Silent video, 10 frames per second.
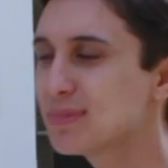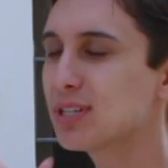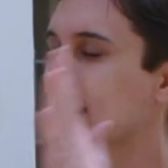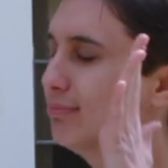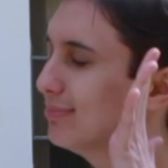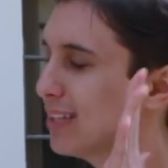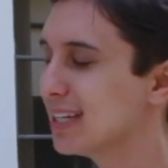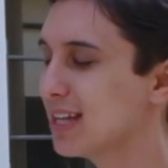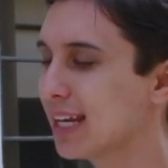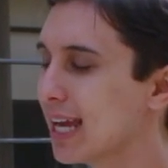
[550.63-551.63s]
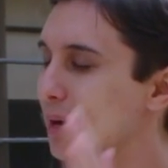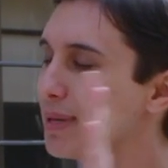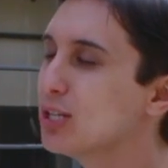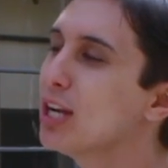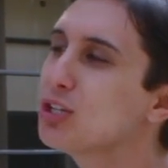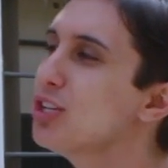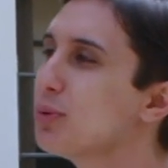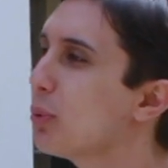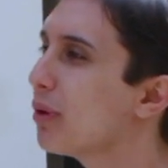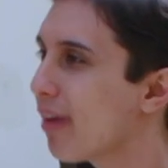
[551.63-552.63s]
I, sorry, I, I, I mean, any
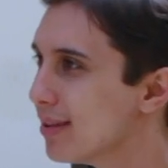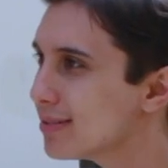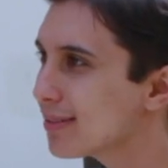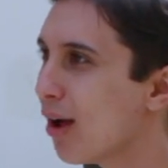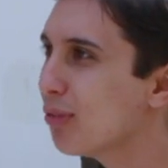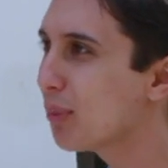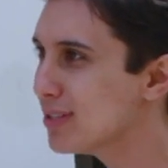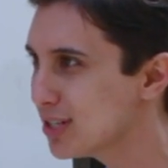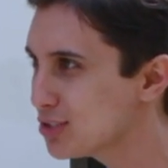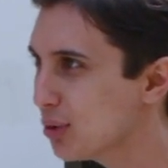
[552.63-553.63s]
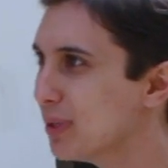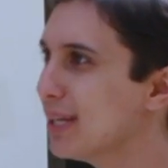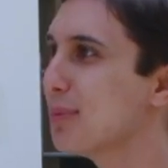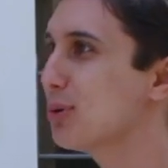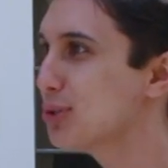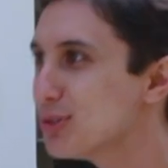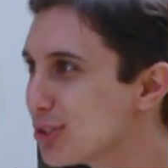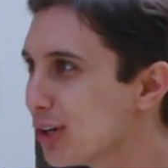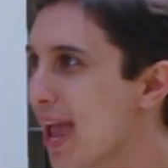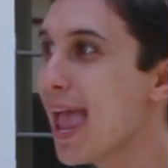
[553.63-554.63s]
chance you want to work with us on the Wednesday show? We need a
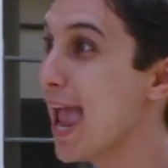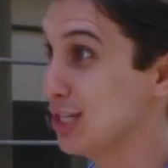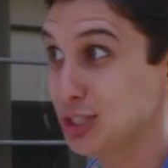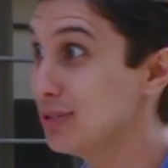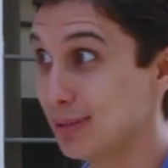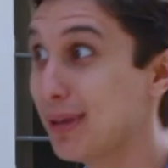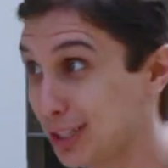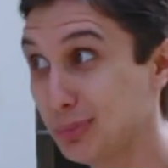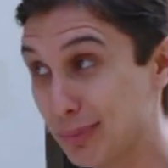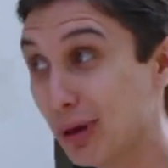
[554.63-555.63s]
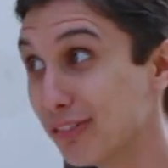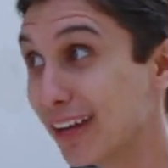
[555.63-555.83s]
producer, and you seem like you'd be